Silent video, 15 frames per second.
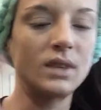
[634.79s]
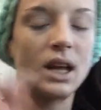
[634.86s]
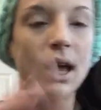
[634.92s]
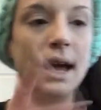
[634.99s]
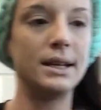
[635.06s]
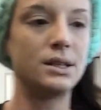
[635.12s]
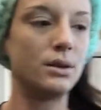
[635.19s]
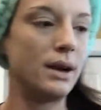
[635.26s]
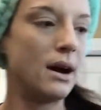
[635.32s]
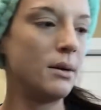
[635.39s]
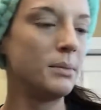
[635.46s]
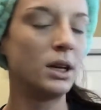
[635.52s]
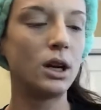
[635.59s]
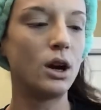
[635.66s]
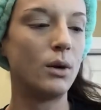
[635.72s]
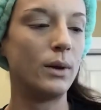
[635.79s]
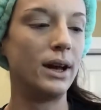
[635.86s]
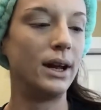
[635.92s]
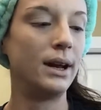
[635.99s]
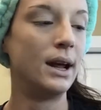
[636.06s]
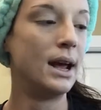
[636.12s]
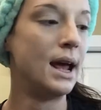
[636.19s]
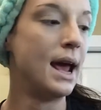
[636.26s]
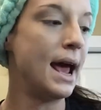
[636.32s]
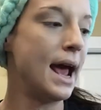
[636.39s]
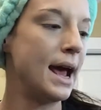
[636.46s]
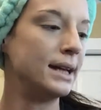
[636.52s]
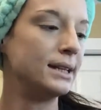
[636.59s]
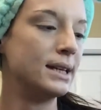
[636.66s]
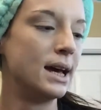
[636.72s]
Okay, so now I'm going to go in
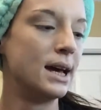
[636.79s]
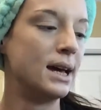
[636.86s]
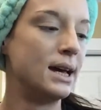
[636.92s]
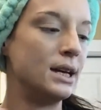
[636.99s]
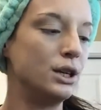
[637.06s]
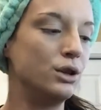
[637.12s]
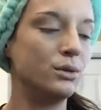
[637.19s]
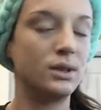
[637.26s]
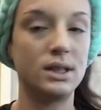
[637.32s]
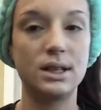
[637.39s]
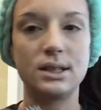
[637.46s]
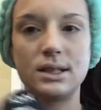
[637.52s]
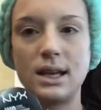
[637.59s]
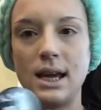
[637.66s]
and use this